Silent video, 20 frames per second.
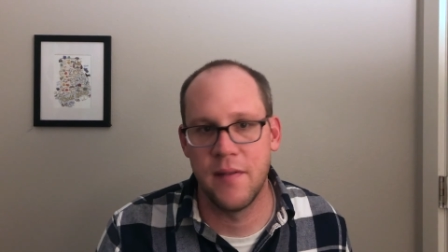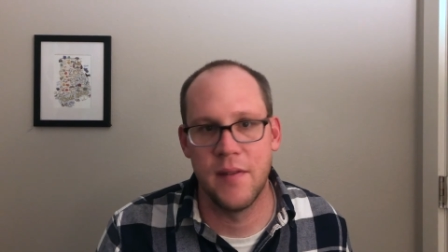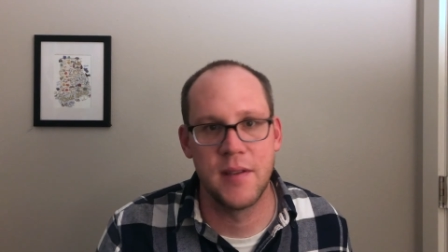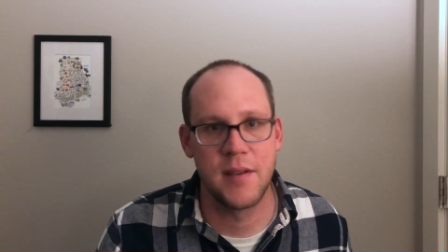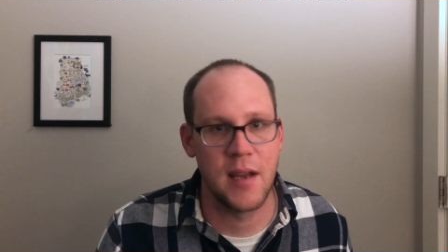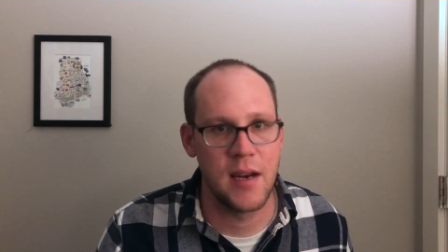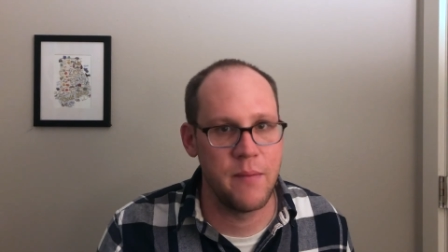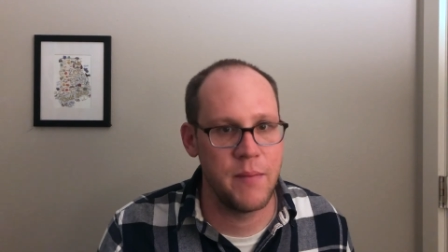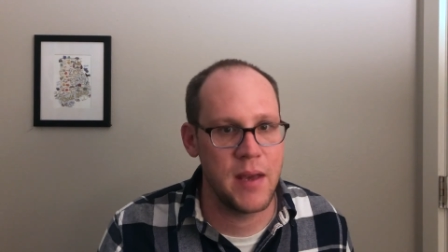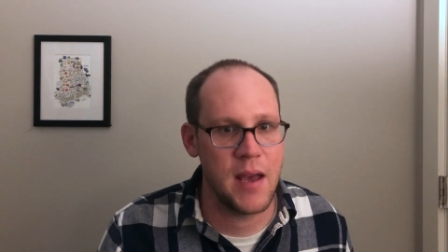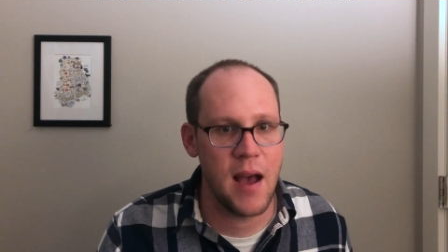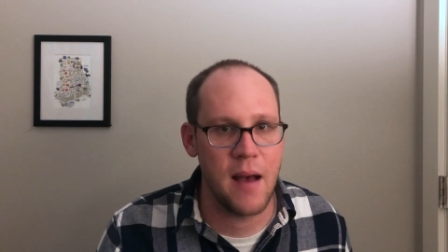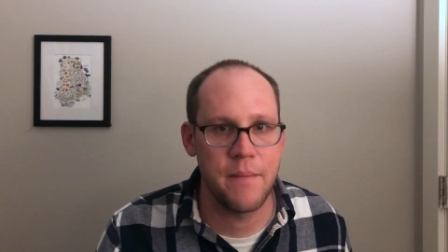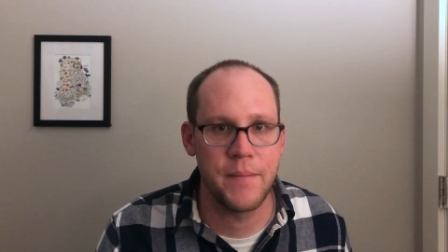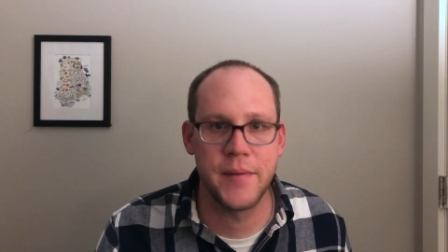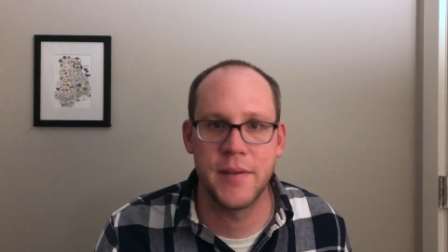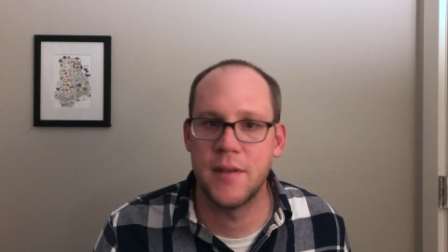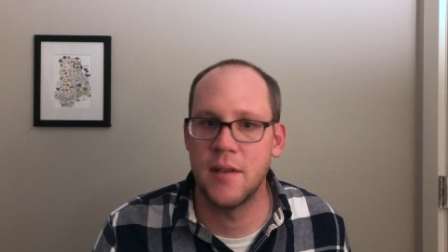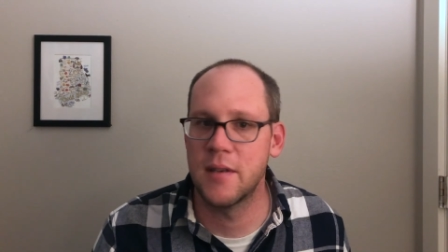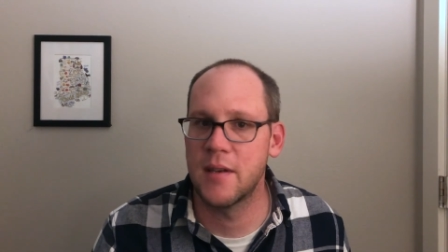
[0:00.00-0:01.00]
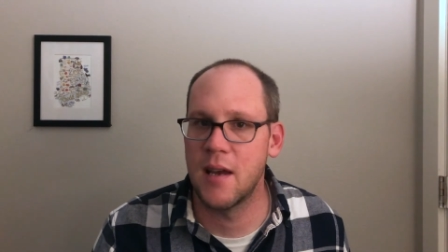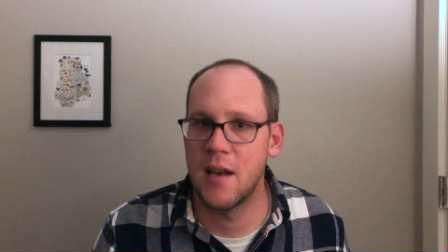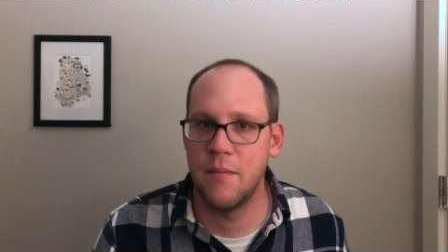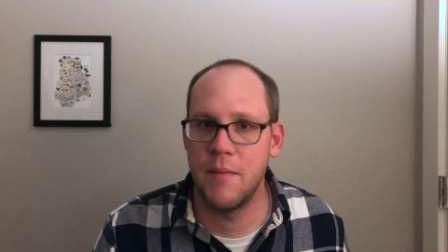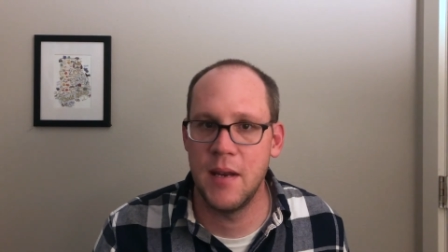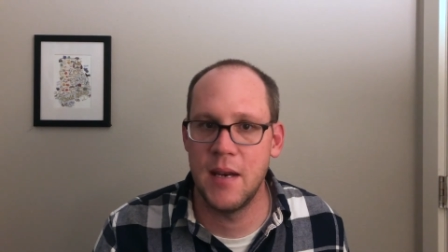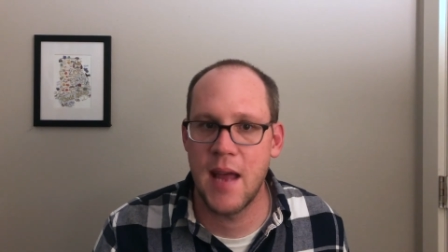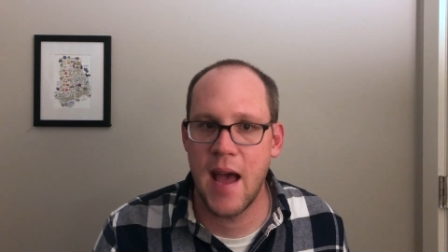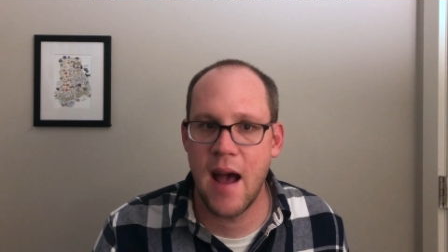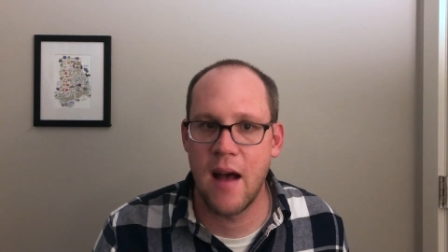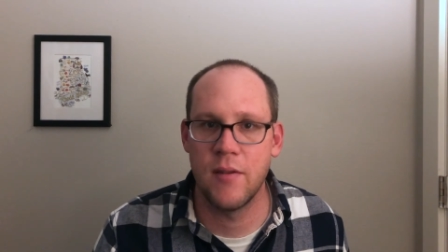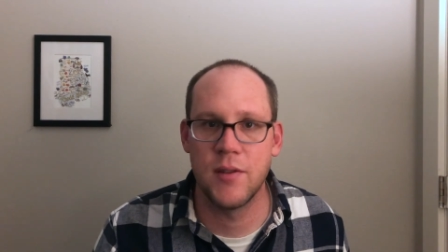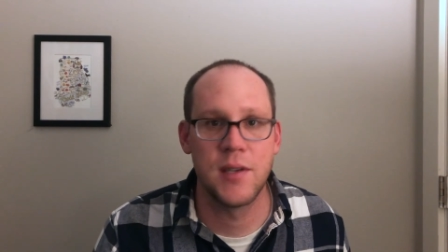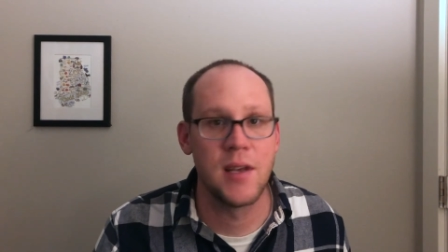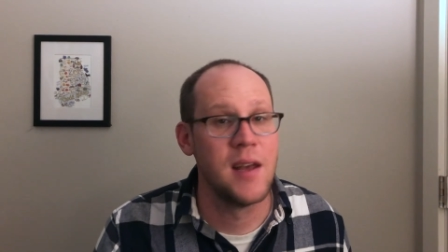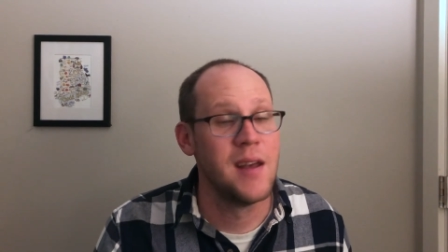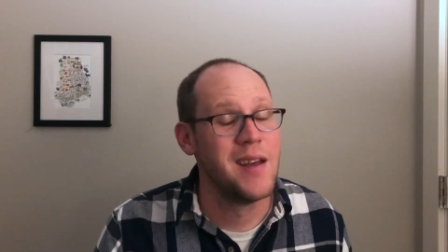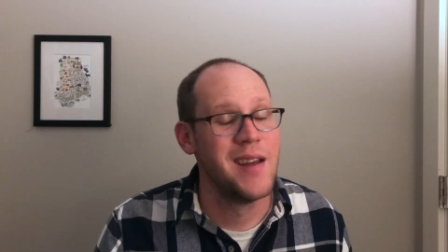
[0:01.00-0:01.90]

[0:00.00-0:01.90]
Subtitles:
There's going to be ups, there's going to be downs.